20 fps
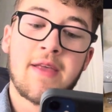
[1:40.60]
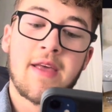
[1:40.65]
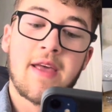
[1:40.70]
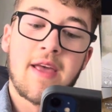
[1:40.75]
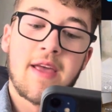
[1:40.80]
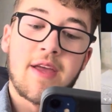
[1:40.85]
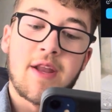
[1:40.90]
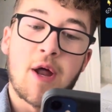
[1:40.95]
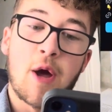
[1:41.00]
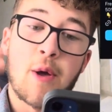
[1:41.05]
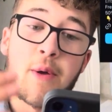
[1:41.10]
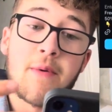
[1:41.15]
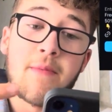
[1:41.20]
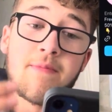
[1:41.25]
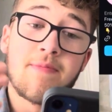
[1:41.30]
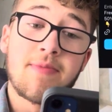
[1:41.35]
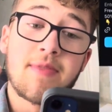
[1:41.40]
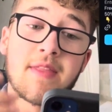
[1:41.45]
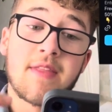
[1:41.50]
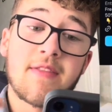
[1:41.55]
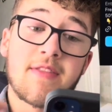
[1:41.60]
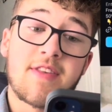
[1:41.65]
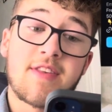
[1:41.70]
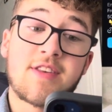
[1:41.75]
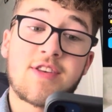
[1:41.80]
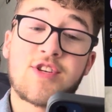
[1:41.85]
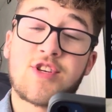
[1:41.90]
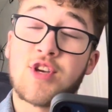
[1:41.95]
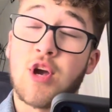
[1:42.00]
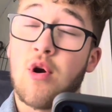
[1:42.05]
you know,
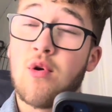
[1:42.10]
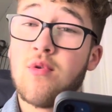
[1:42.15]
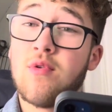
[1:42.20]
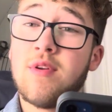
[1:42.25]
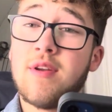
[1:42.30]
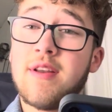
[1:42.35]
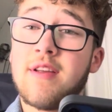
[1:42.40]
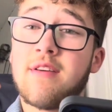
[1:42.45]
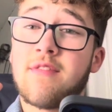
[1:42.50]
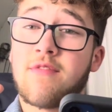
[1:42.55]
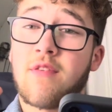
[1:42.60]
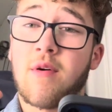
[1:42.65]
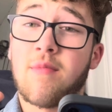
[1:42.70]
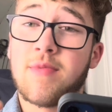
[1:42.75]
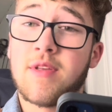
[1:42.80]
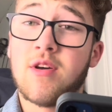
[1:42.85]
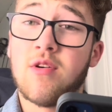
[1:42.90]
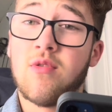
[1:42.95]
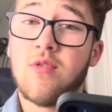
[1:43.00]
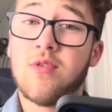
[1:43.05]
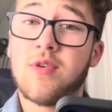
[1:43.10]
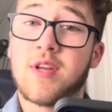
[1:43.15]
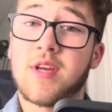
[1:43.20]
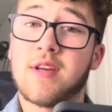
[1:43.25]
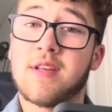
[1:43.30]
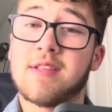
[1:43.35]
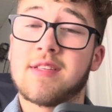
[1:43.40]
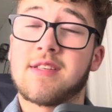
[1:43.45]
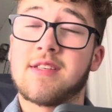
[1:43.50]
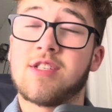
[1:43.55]
showing from the
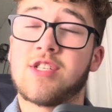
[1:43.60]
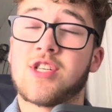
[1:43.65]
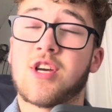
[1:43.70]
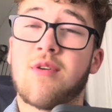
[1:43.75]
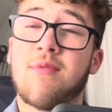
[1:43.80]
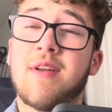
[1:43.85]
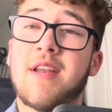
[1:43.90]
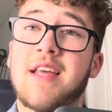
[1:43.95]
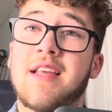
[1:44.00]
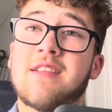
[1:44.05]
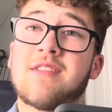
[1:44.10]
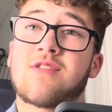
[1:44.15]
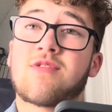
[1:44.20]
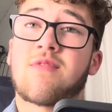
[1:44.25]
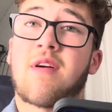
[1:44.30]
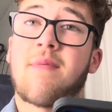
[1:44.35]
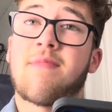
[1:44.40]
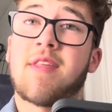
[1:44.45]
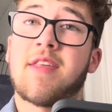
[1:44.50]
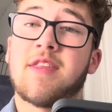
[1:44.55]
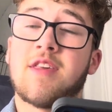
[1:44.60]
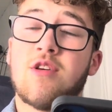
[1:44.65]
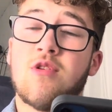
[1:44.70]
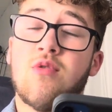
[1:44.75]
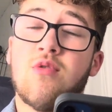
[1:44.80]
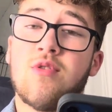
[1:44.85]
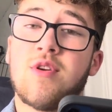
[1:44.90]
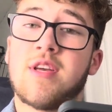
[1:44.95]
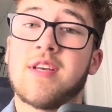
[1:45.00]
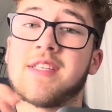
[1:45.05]
audience and showing Instagram that the
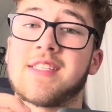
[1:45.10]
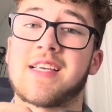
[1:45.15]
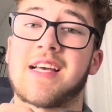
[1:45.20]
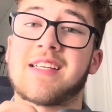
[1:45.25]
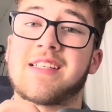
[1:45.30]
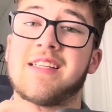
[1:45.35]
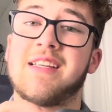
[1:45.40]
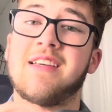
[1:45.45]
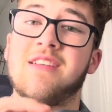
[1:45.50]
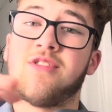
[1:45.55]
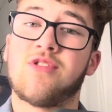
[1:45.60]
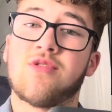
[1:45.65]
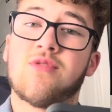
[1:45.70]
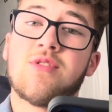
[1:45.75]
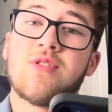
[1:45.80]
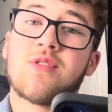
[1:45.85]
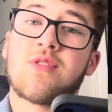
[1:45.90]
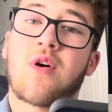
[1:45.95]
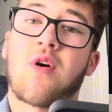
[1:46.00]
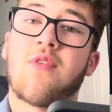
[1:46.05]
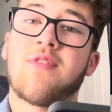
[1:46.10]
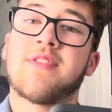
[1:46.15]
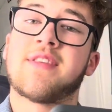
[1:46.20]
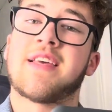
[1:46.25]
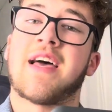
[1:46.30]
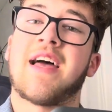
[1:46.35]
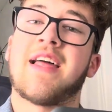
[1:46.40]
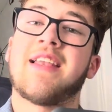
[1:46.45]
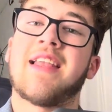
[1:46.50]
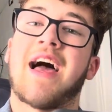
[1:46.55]
audience actually enjoys your
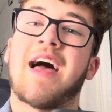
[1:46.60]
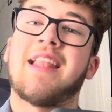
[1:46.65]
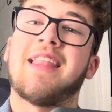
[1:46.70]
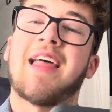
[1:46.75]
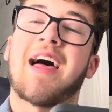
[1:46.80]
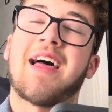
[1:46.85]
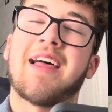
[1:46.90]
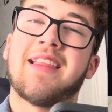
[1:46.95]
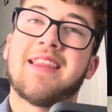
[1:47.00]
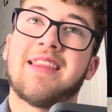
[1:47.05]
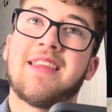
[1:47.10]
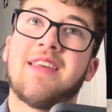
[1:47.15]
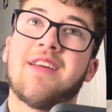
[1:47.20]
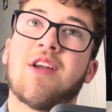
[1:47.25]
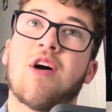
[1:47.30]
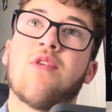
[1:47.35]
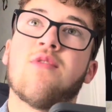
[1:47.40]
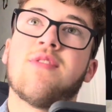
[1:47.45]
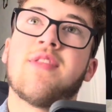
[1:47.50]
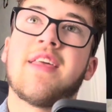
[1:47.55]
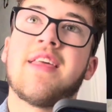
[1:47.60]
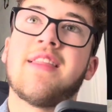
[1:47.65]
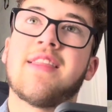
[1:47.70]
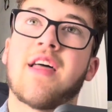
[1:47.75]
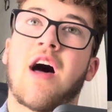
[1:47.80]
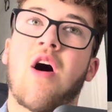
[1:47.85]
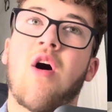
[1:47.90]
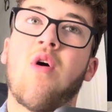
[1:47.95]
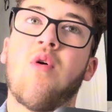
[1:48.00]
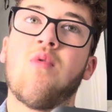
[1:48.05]
content, and that, you know,
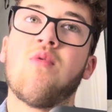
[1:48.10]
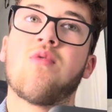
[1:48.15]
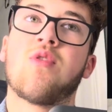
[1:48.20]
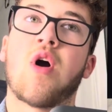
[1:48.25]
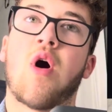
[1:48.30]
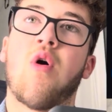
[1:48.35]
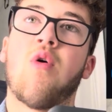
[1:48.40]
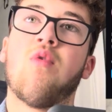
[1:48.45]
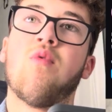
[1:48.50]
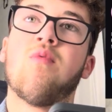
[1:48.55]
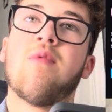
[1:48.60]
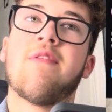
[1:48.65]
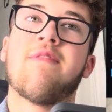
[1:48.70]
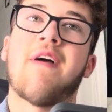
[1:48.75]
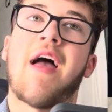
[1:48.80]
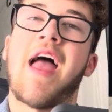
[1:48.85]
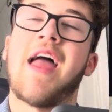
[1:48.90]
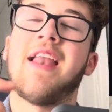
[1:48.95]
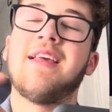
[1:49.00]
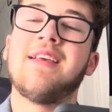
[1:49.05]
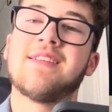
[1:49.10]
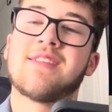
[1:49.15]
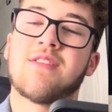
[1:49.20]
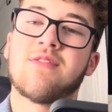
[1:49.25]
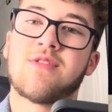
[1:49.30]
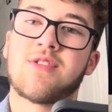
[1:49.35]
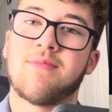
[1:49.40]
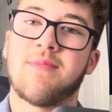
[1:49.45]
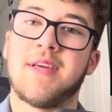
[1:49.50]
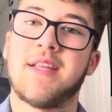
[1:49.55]
the whole goal with any
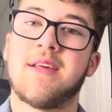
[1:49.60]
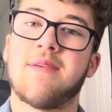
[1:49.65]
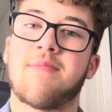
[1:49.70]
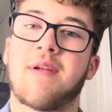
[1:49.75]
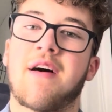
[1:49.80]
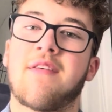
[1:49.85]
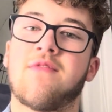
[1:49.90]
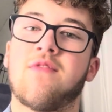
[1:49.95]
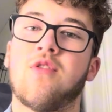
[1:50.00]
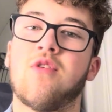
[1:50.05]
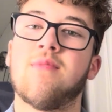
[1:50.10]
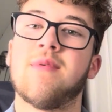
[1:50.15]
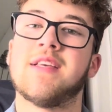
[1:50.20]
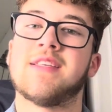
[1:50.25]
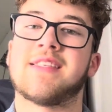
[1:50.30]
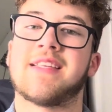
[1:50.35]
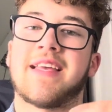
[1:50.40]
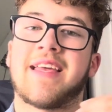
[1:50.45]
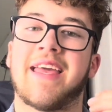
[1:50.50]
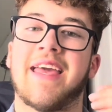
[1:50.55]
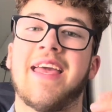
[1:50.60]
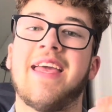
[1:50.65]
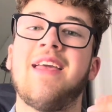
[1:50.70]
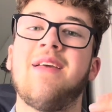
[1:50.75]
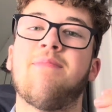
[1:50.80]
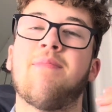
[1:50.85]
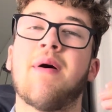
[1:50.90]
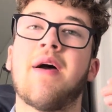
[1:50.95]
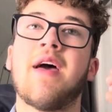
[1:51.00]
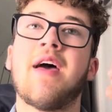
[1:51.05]
social media platform is to keep